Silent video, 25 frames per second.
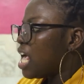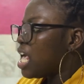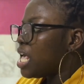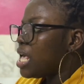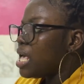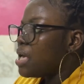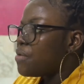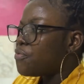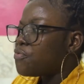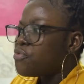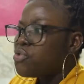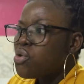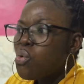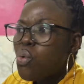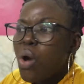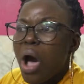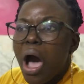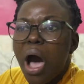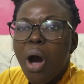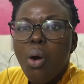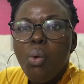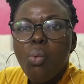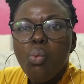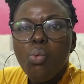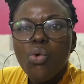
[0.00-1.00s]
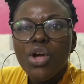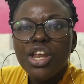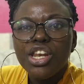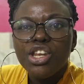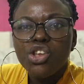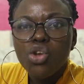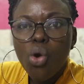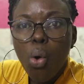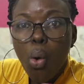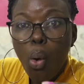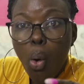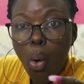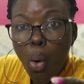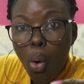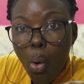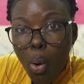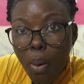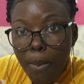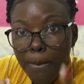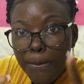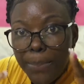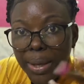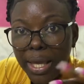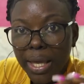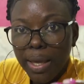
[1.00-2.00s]
if you are with your own
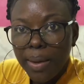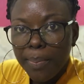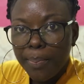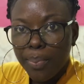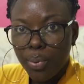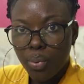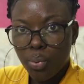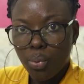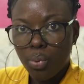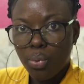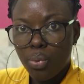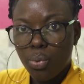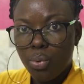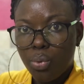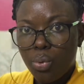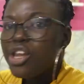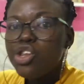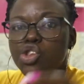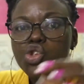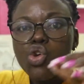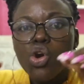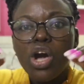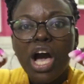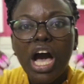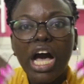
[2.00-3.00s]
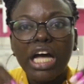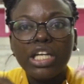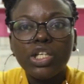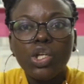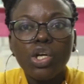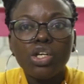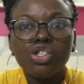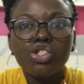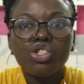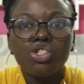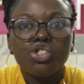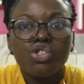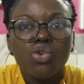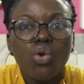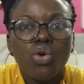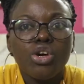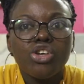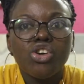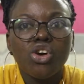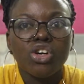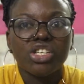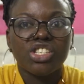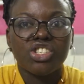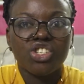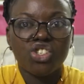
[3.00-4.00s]
people and you cannot show
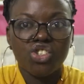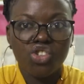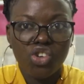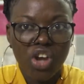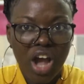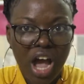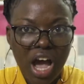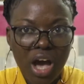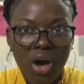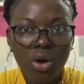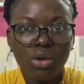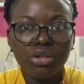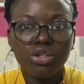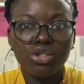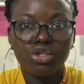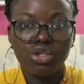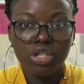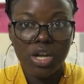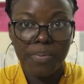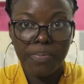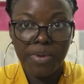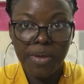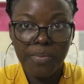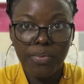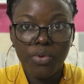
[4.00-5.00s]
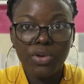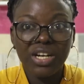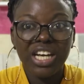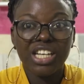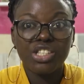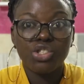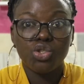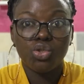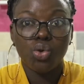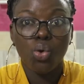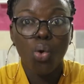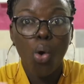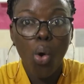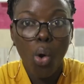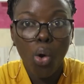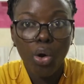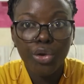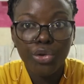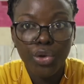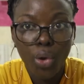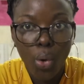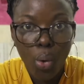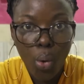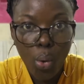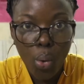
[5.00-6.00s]
your struggle to the people that you call
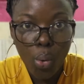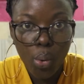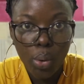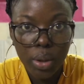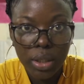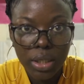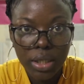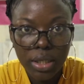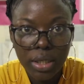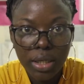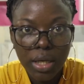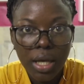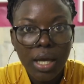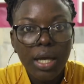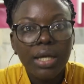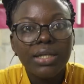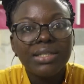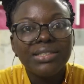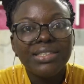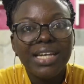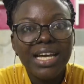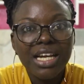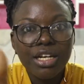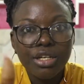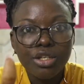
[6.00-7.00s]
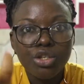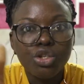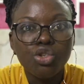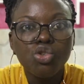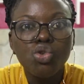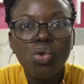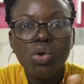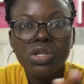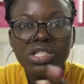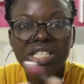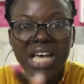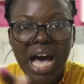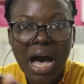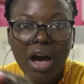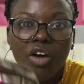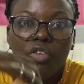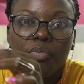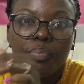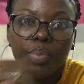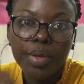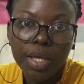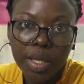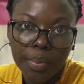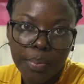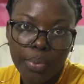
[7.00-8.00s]
your own, then you don't
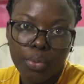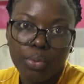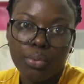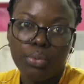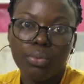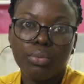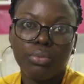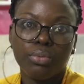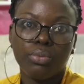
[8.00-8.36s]
have people.